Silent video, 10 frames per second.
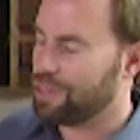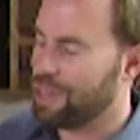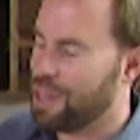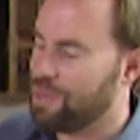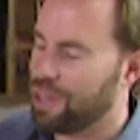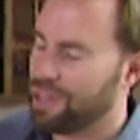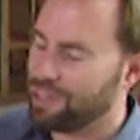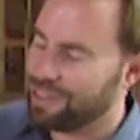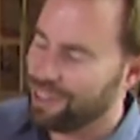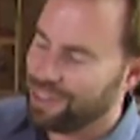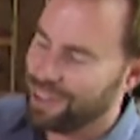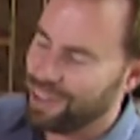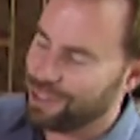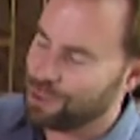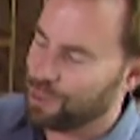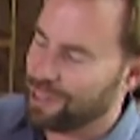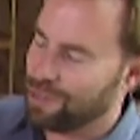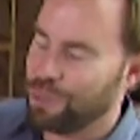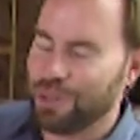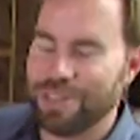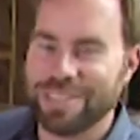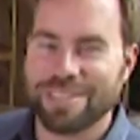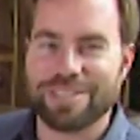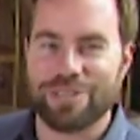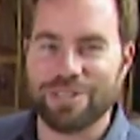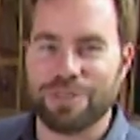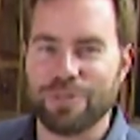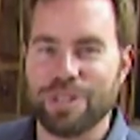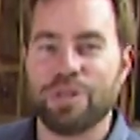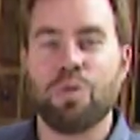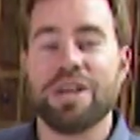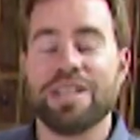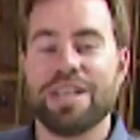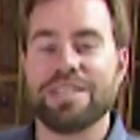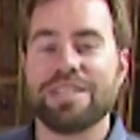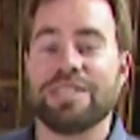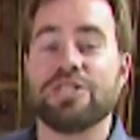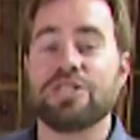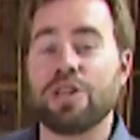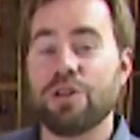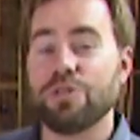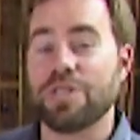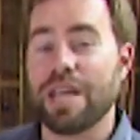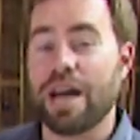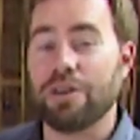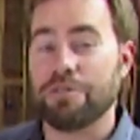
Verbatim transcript: same as X-rated movies. It's a little different. What it does is it slows down a